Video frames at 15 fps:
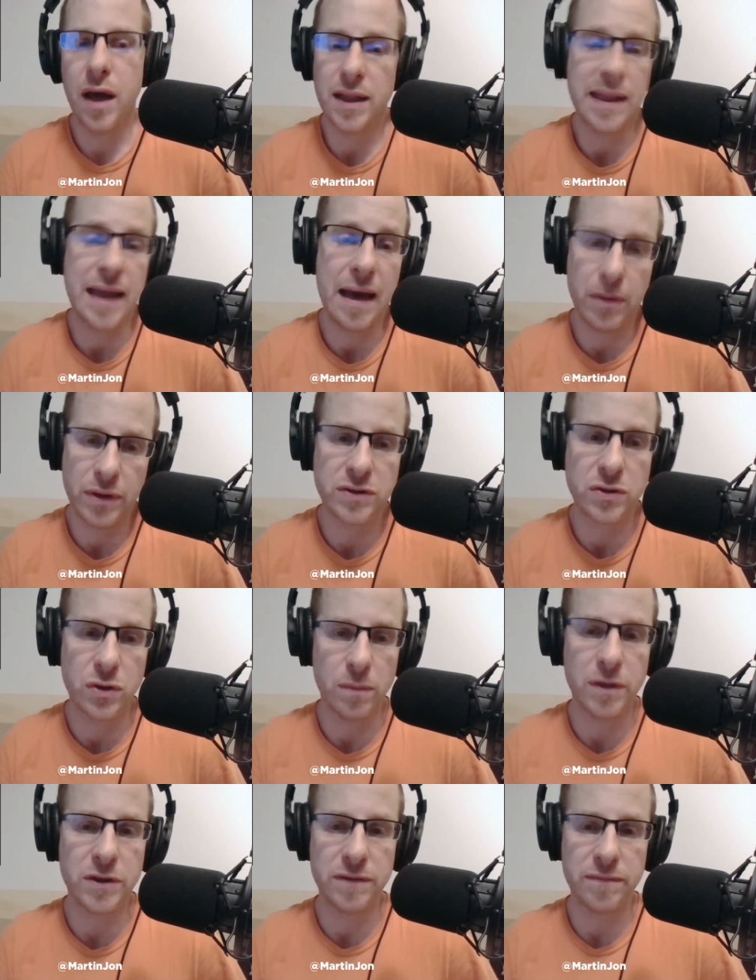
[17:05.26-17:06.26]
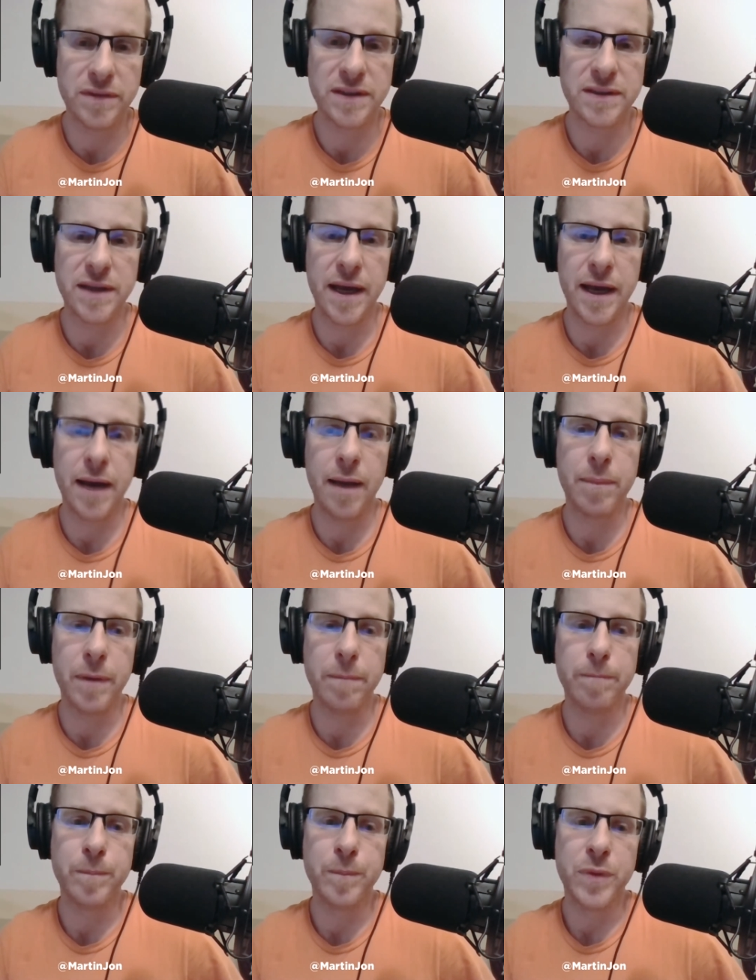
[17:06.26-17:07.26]
allowing so much of this to
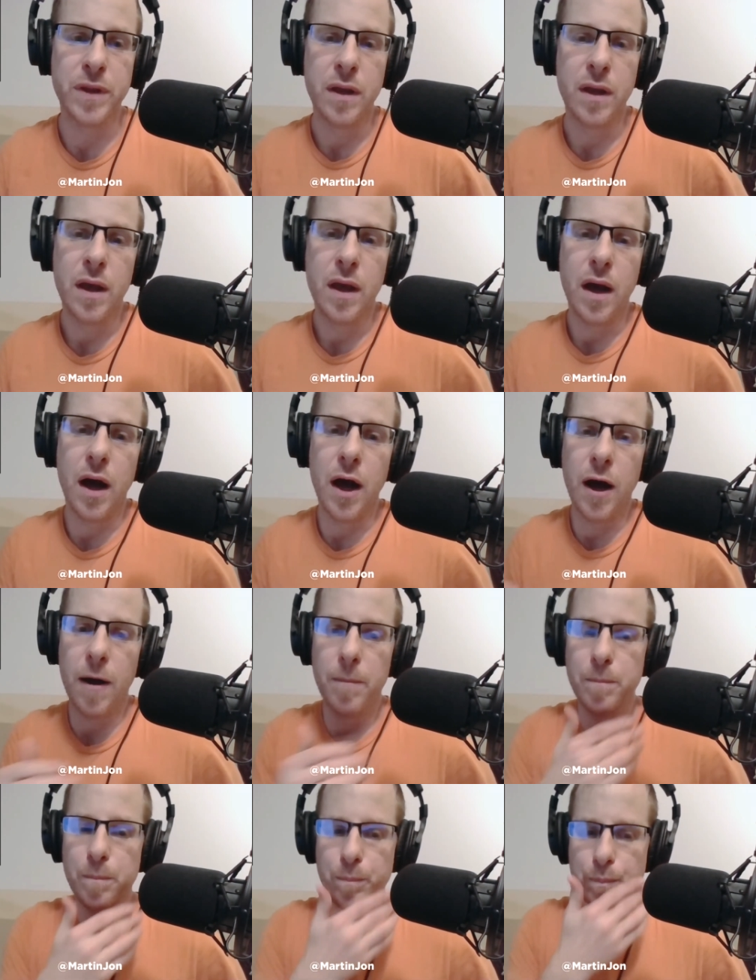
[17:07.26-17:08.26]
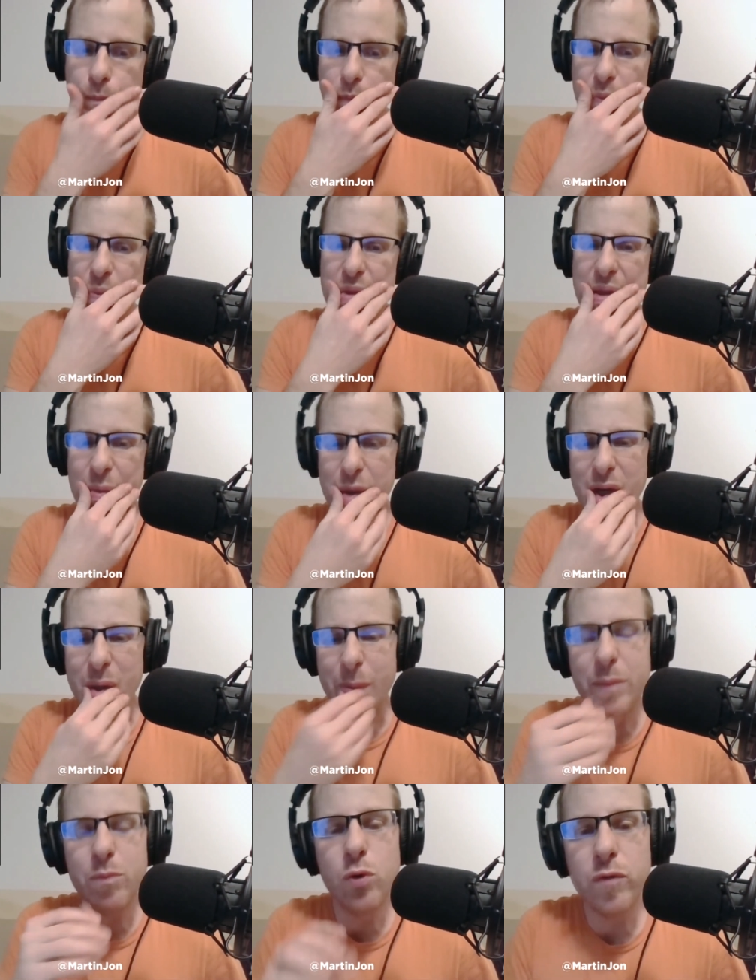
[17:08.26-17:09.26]
happen. Now we're going
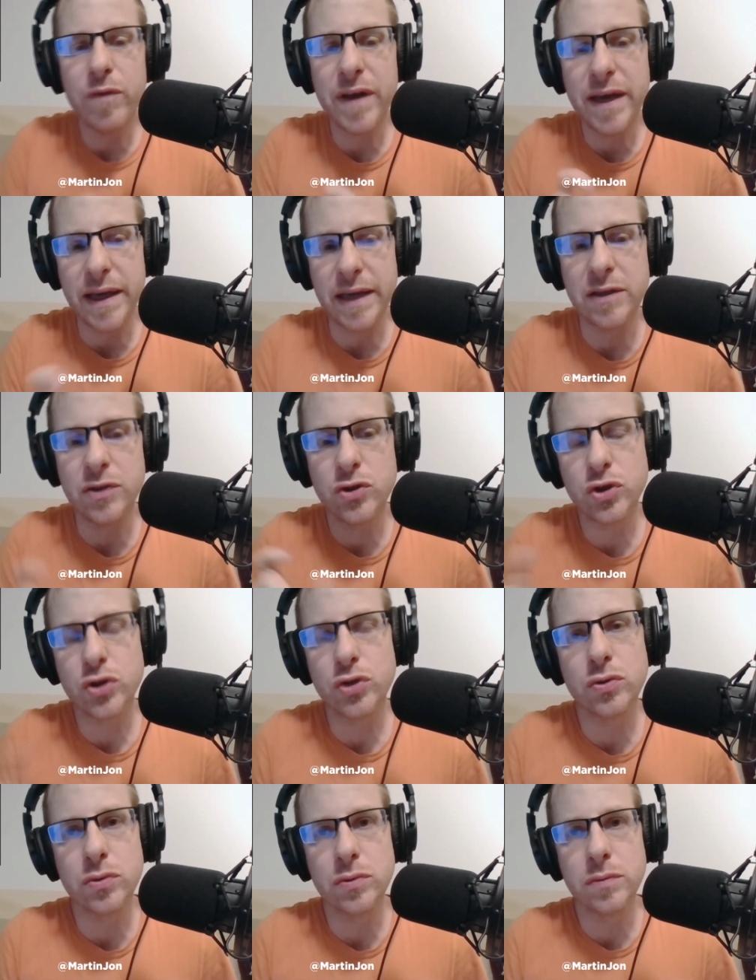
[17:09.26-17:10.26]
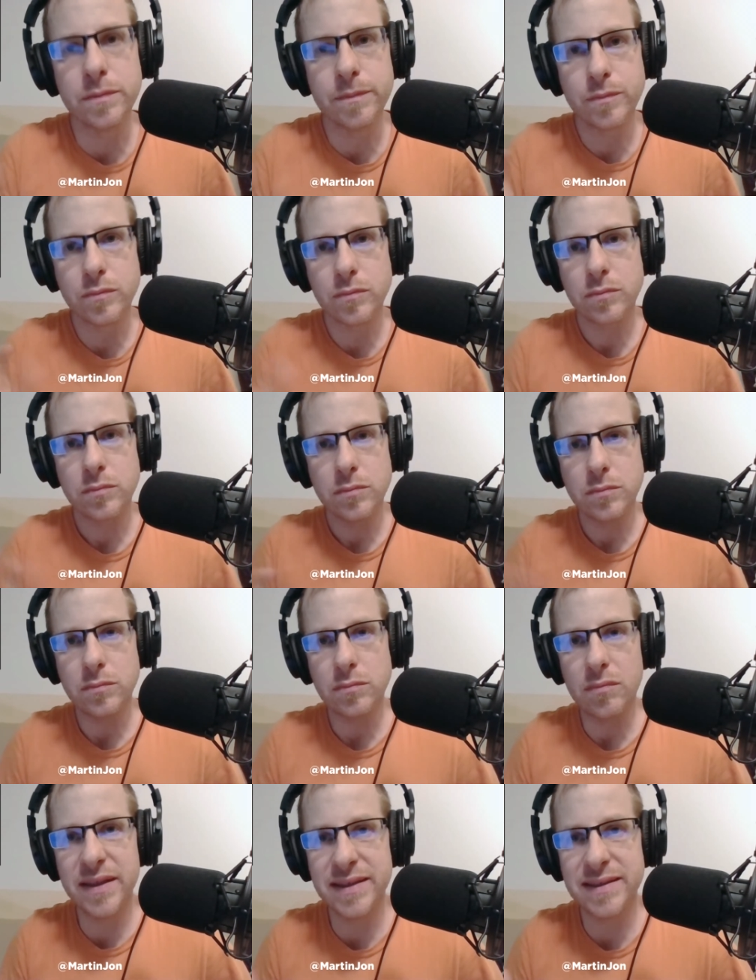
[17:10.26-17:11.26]
to be moving into
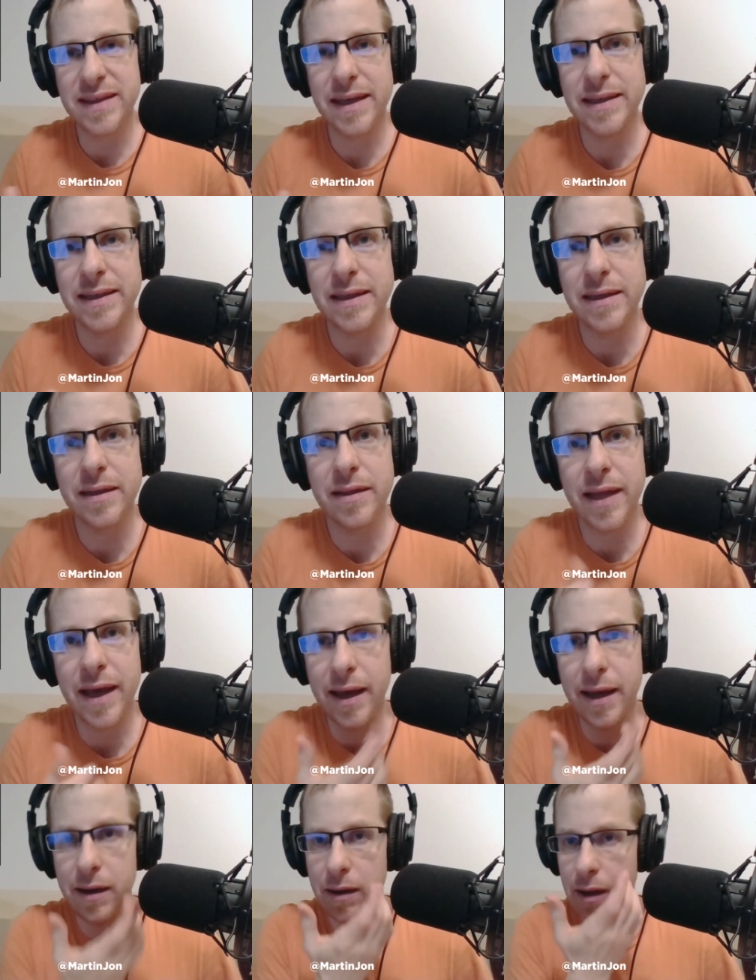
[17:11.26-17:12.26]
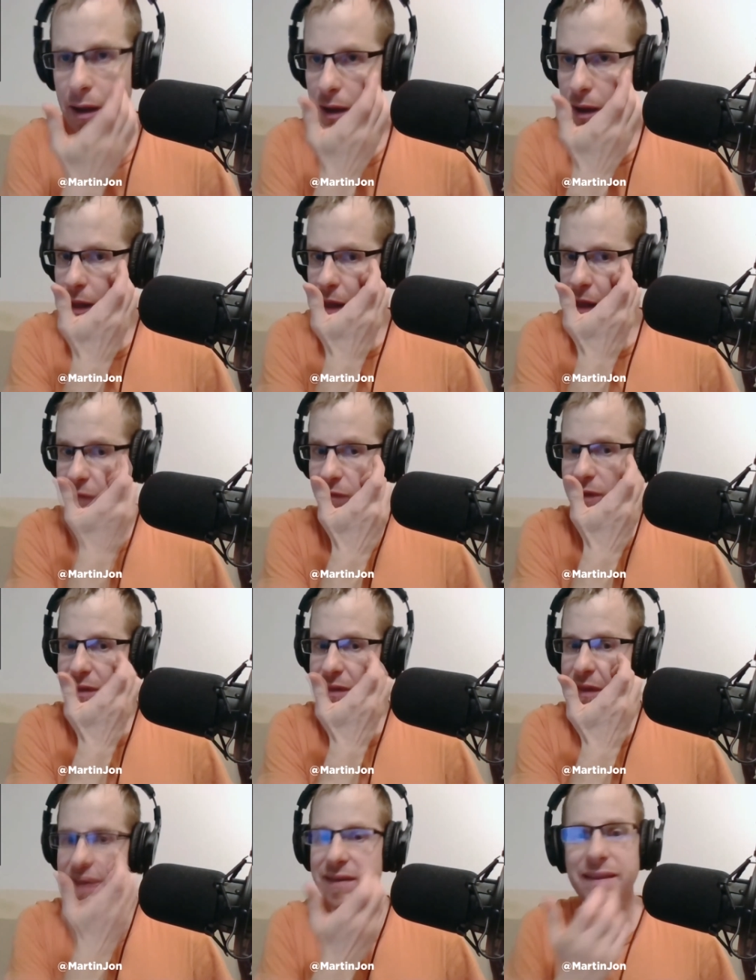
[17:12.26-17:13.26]
this idea that
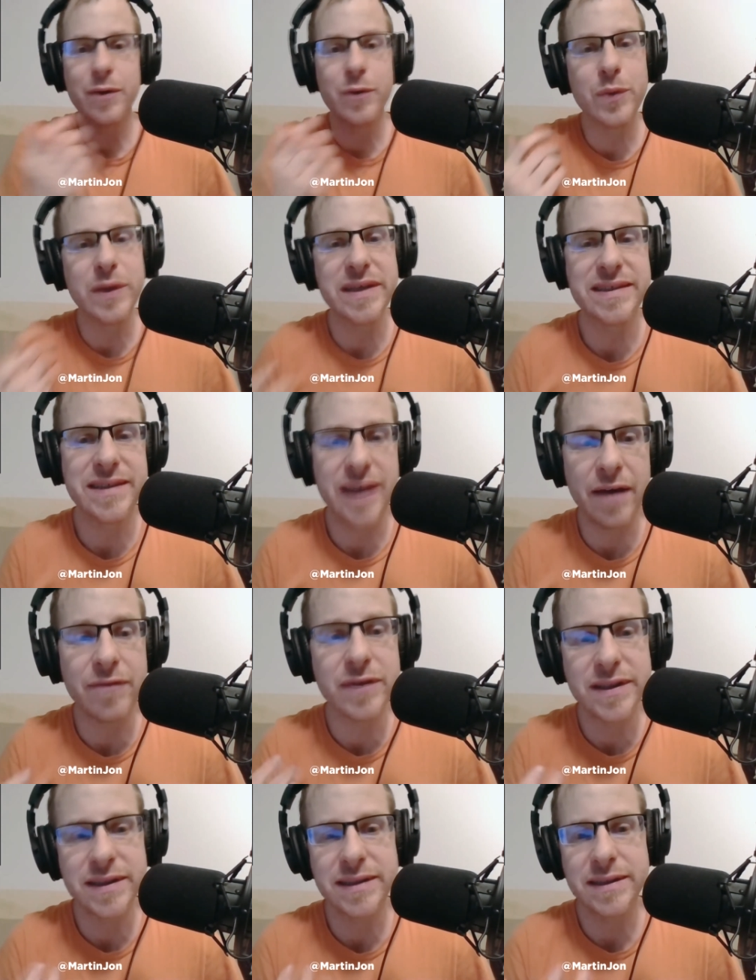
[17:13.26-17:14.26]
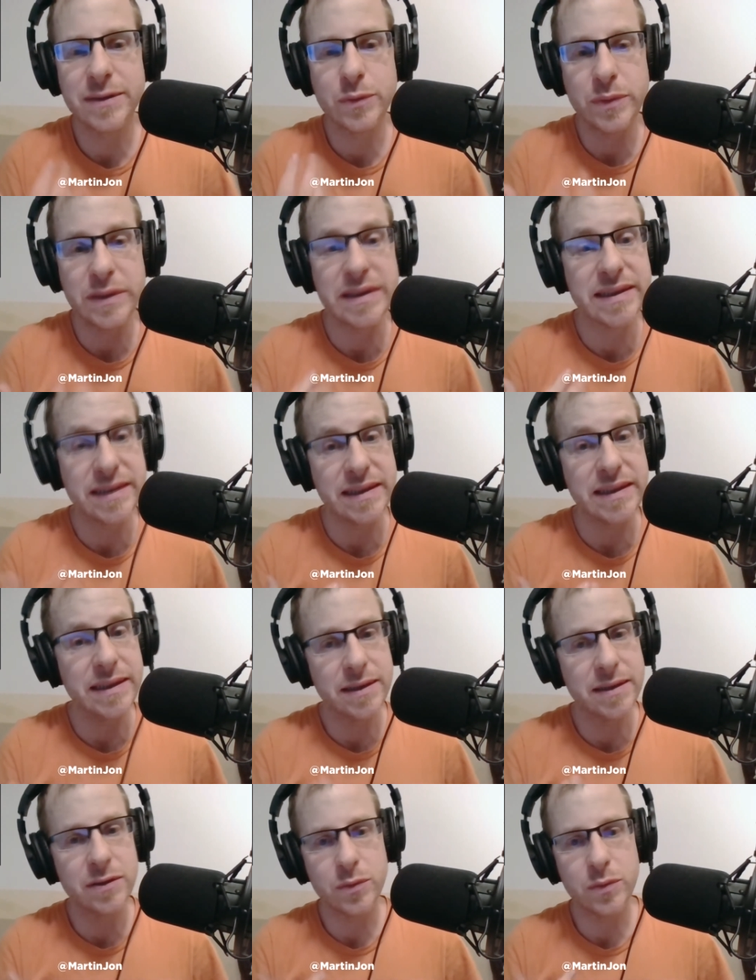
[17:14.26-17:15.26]
everything that we
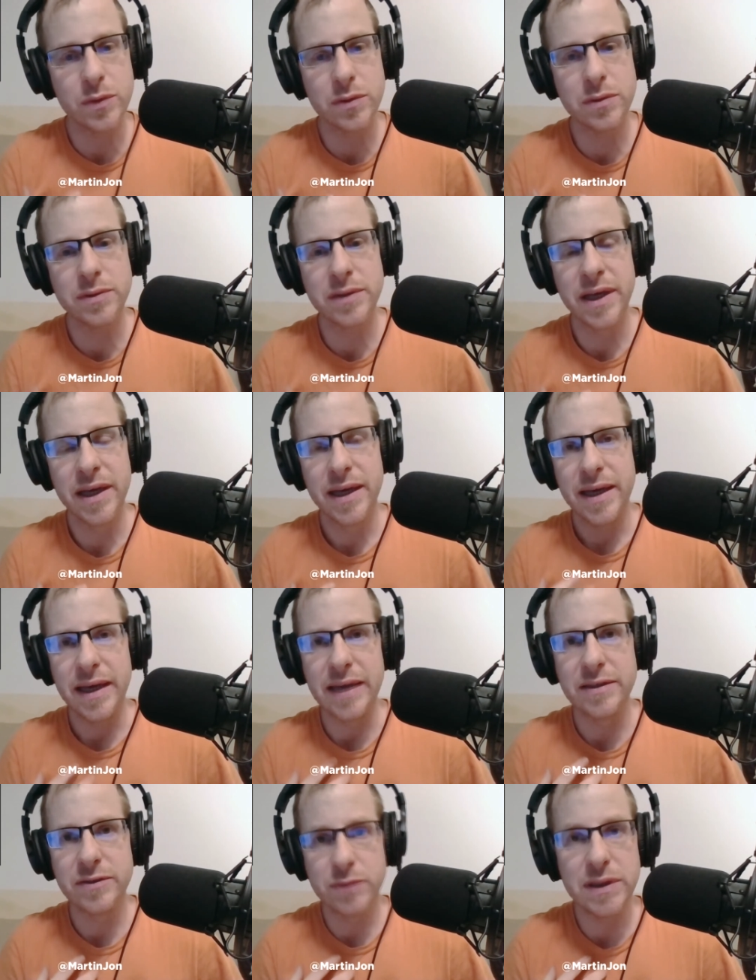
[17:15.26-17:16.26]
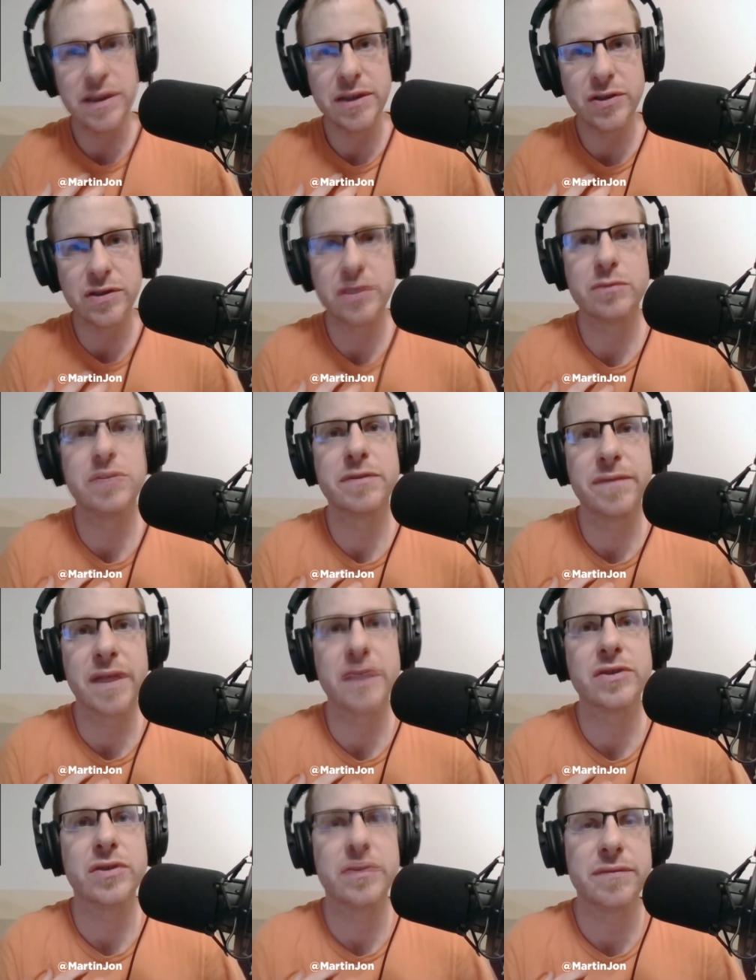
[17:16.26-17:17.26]
see in the world is really just a
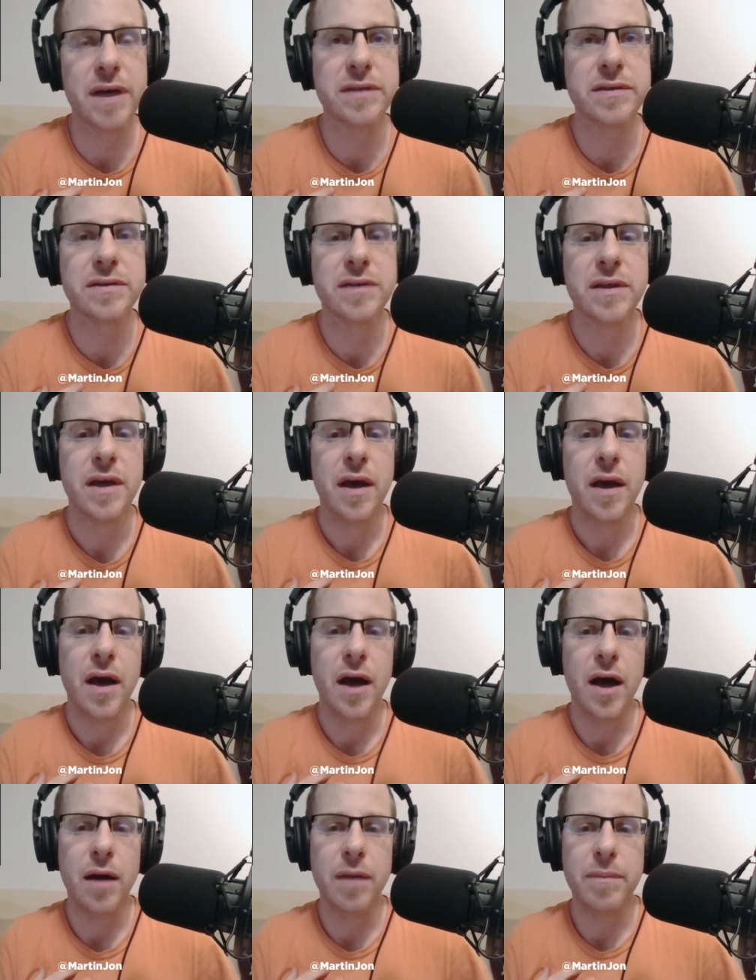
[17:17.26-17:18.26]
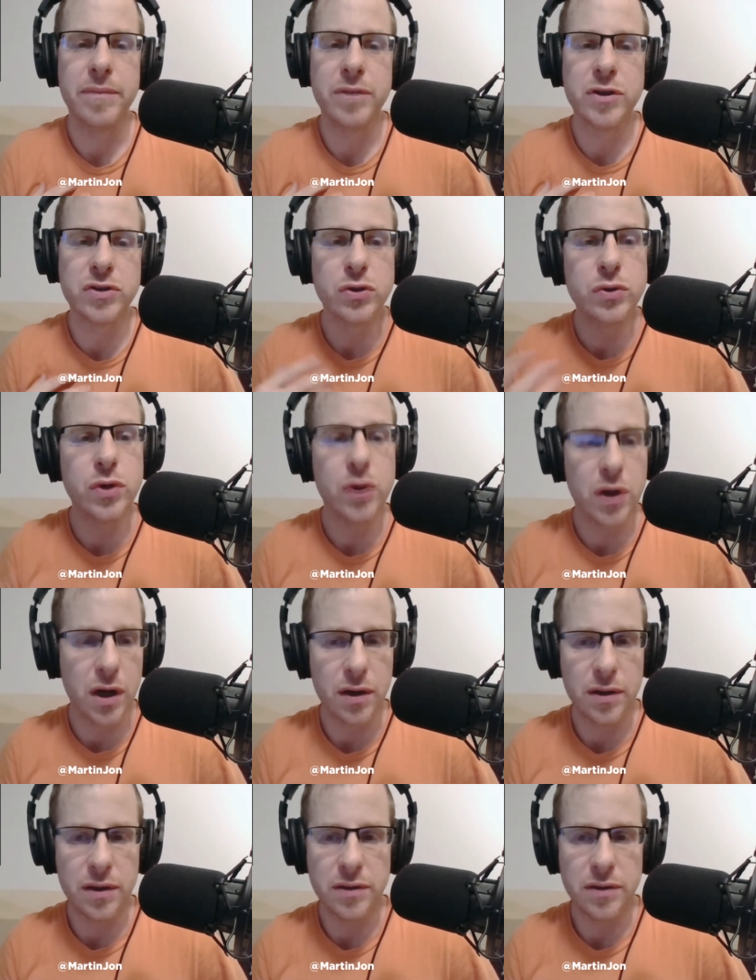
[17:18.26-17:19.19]
reflection of us. There's a New York